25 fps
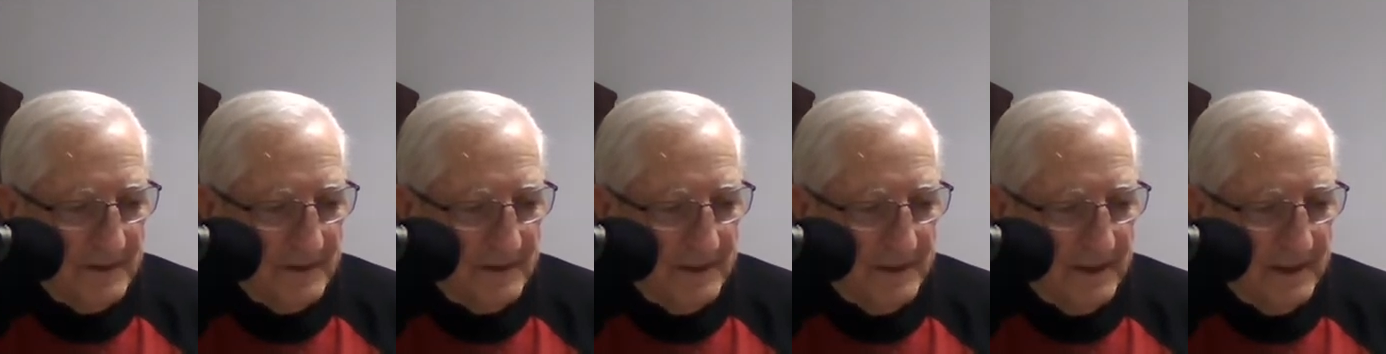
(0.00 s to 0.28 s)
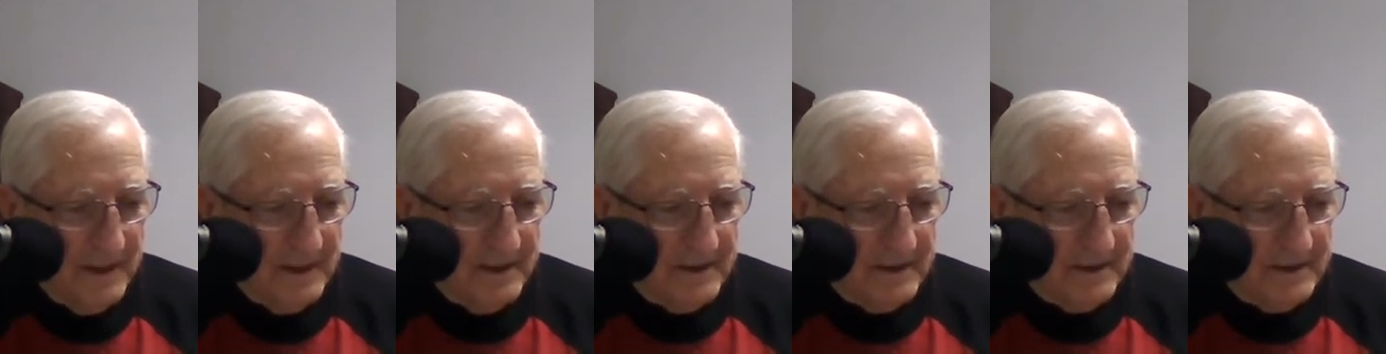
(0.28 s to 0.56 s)

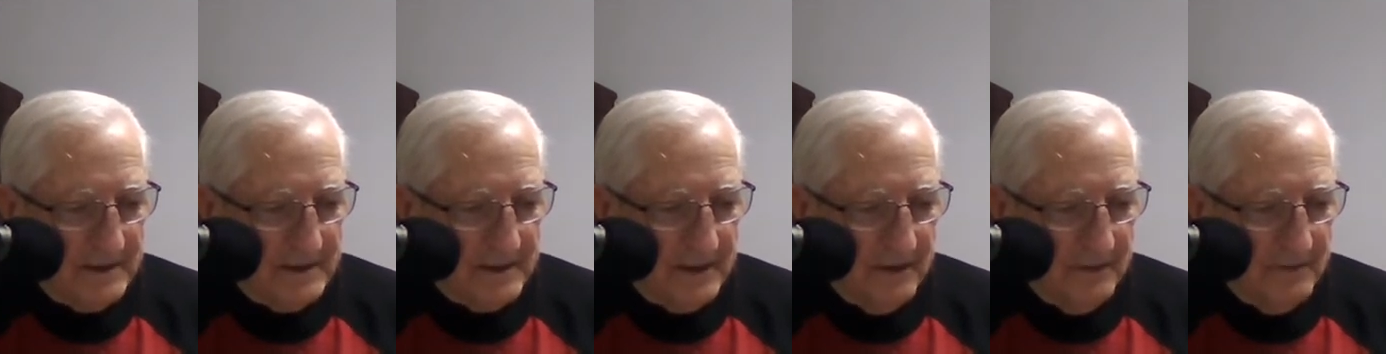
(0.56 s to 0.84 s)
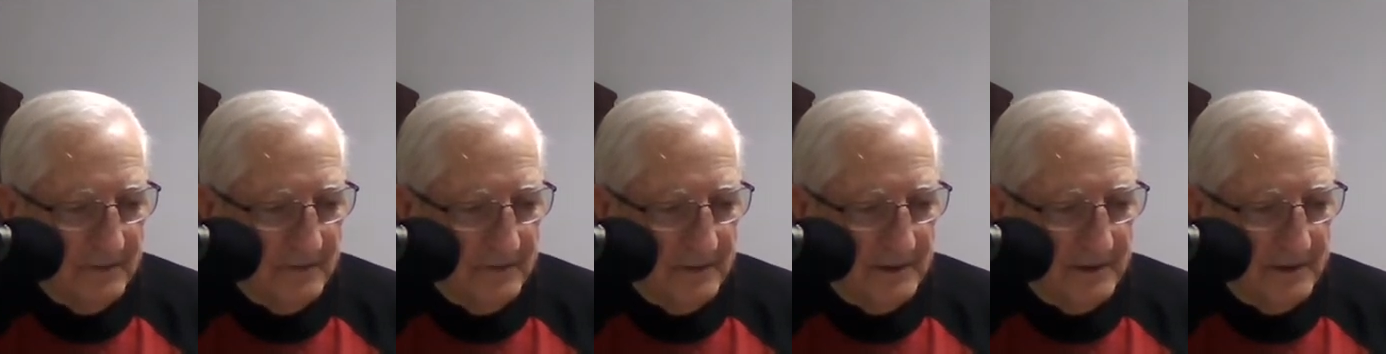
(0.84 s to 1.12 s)
And
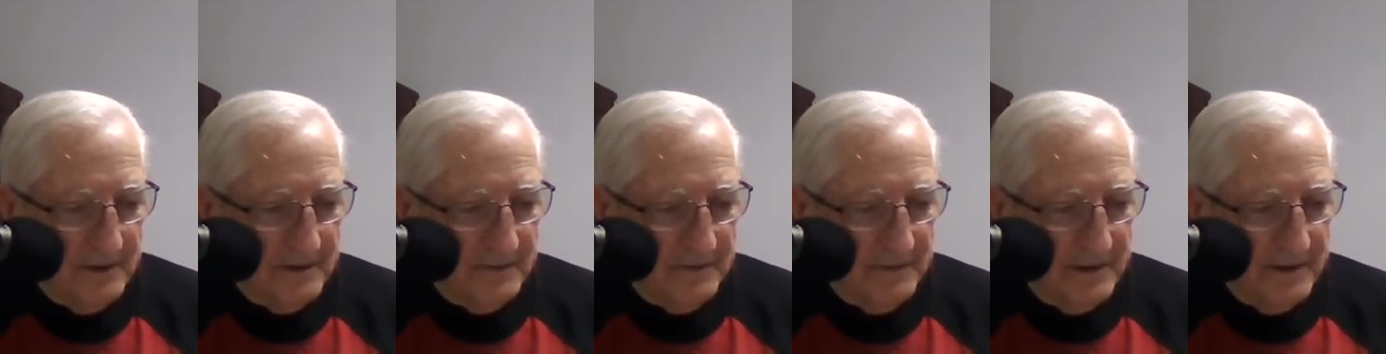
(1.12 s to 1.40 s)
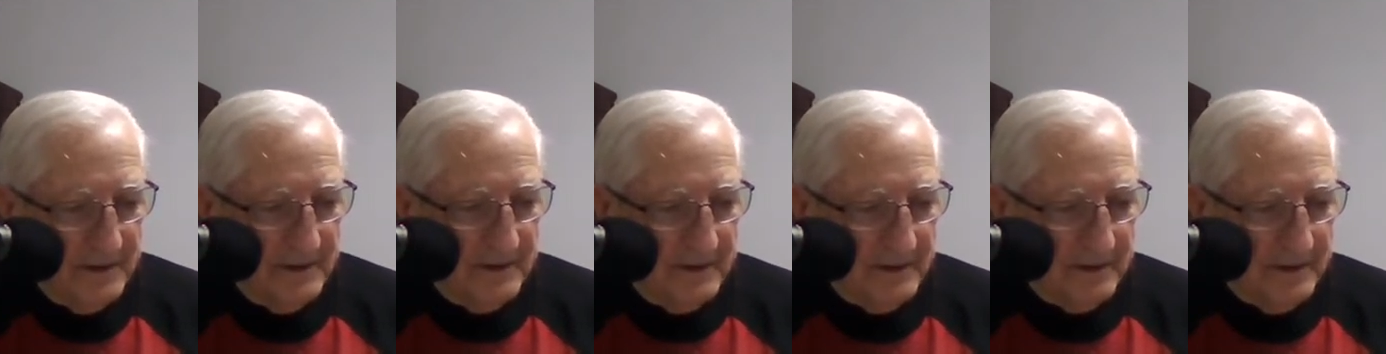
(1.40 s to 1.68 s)
so
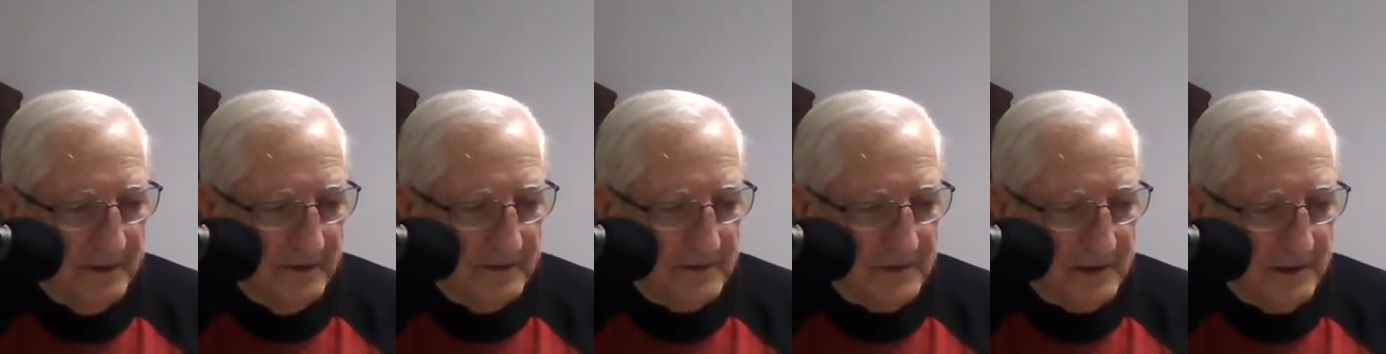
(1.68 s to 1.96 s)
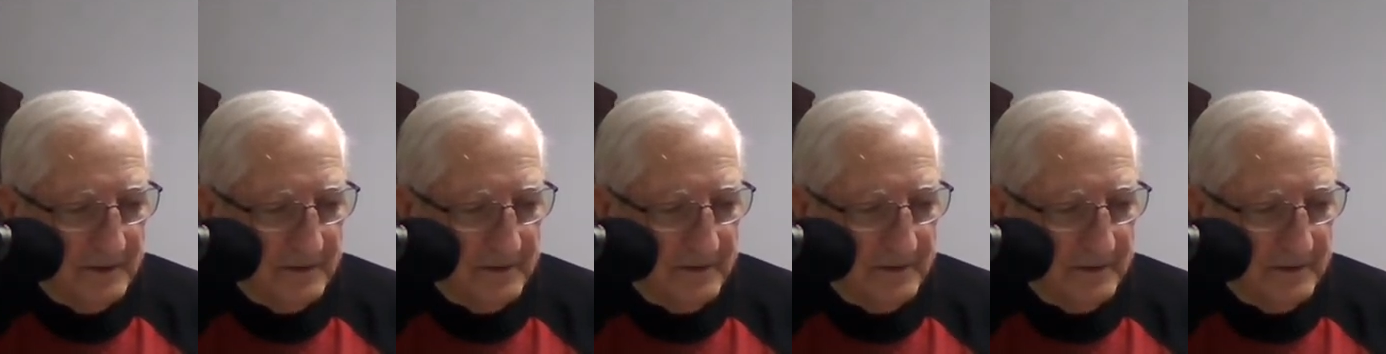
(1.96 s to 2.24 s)
then it goes
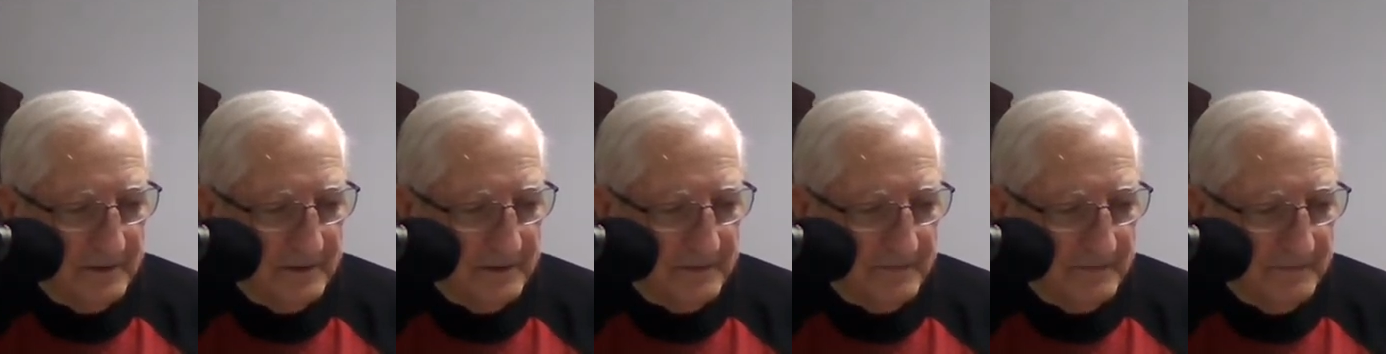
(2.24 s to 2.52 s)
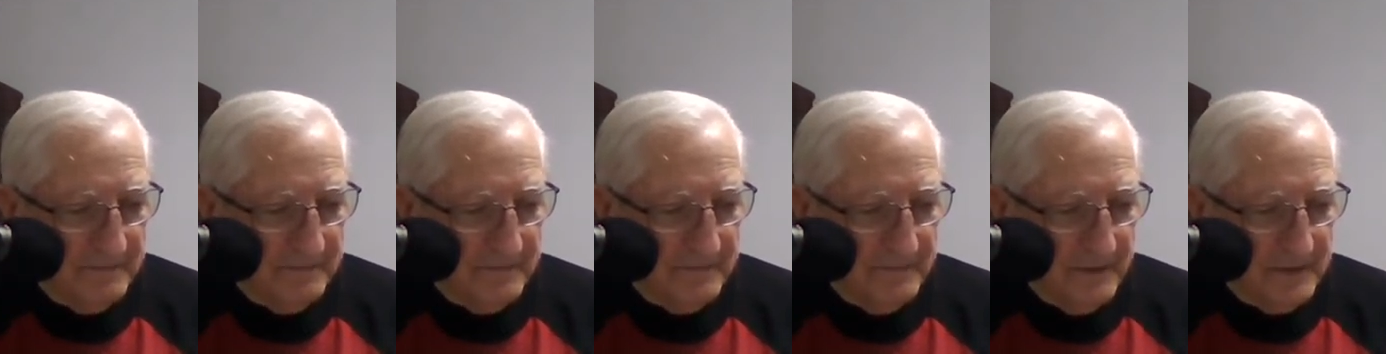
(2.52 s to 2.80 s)
on,
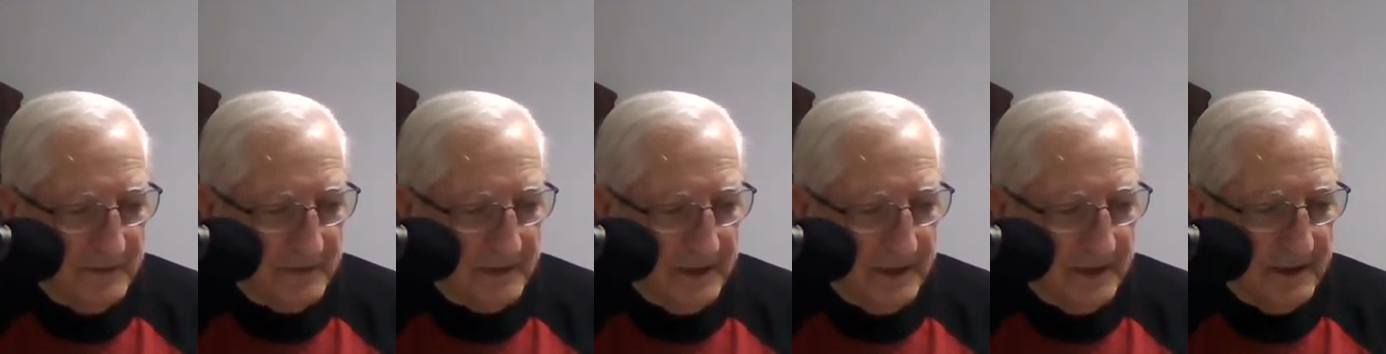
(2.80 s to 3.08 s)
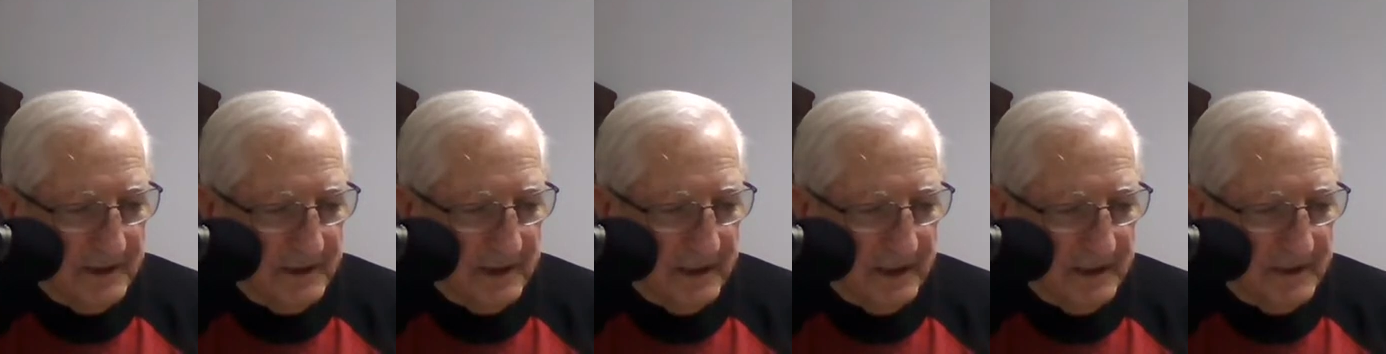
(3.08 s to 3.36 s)
verse
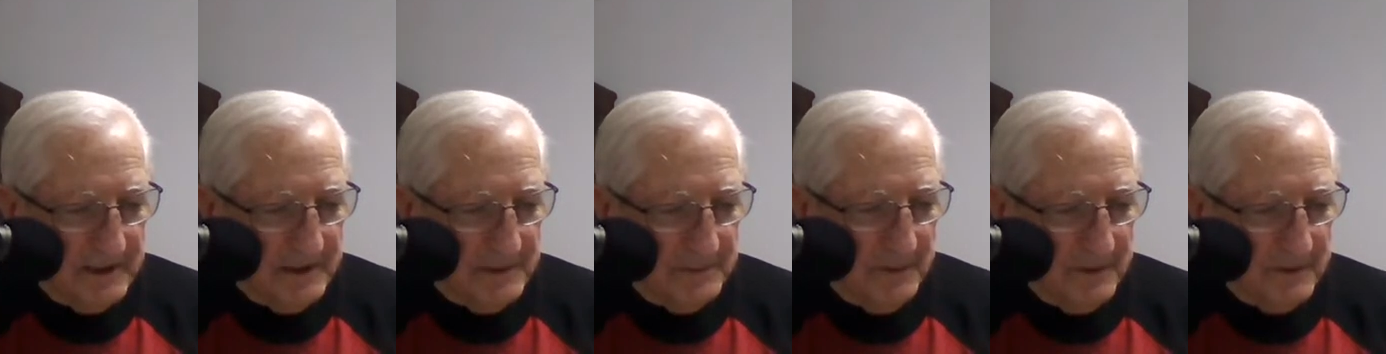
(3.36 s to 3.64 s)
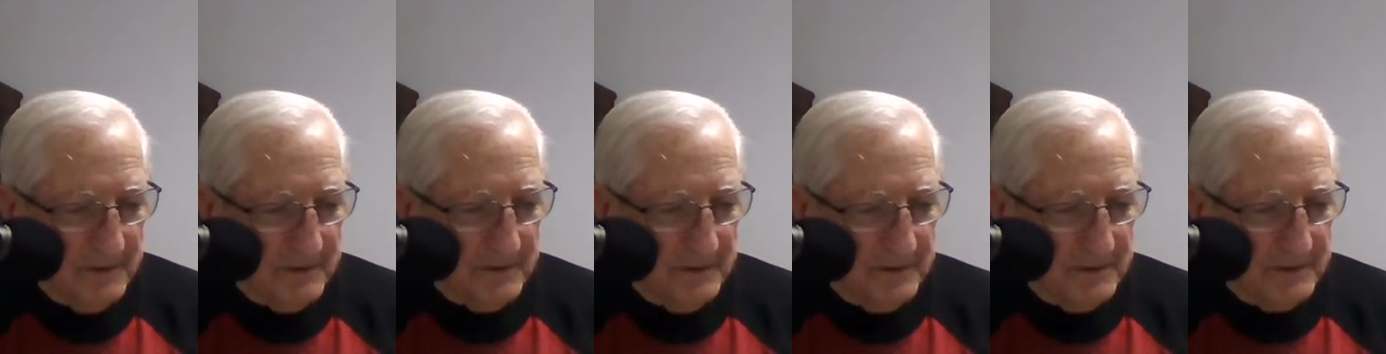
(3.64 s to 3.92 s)
8, Cain
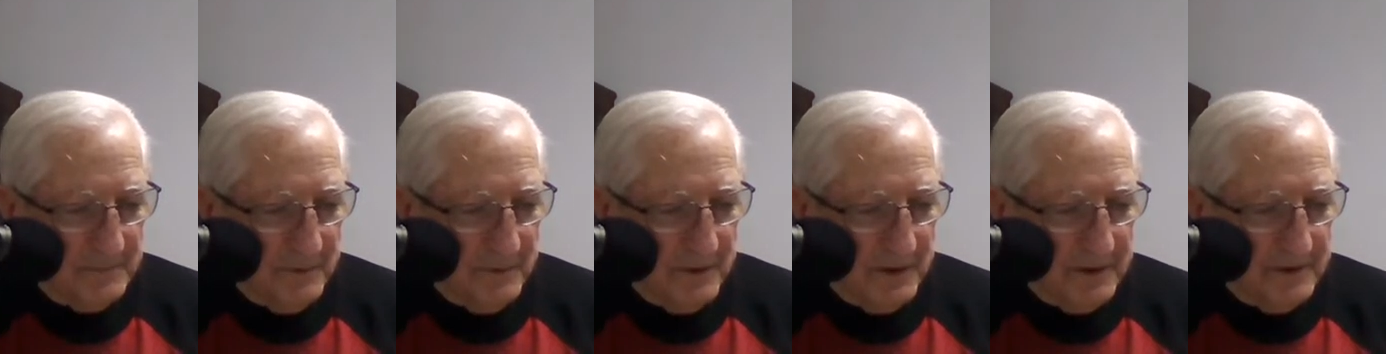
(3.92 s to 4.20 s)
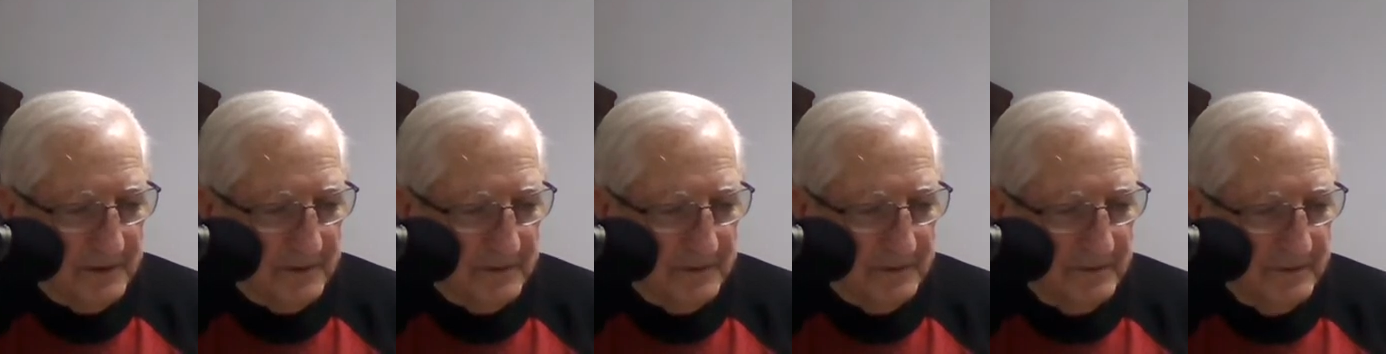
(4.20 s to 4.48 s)
spoke to his
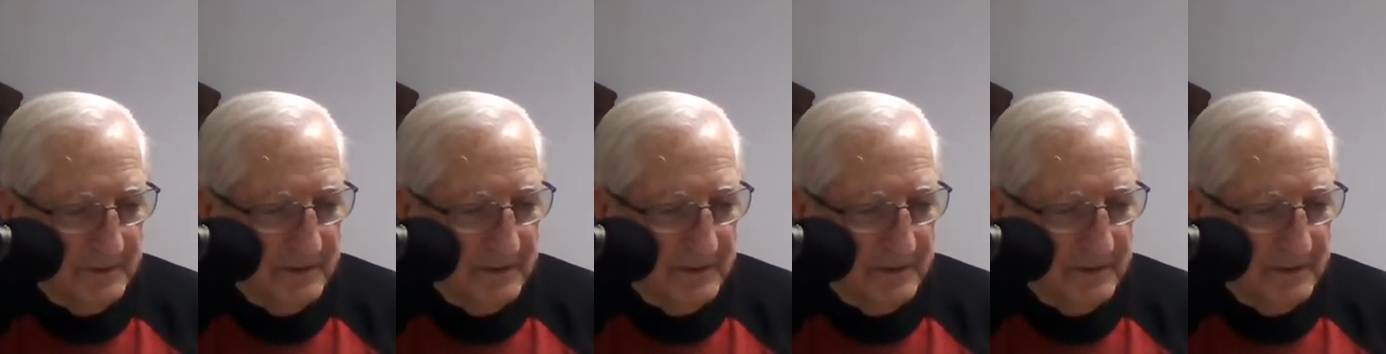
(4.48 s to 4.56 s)
brother.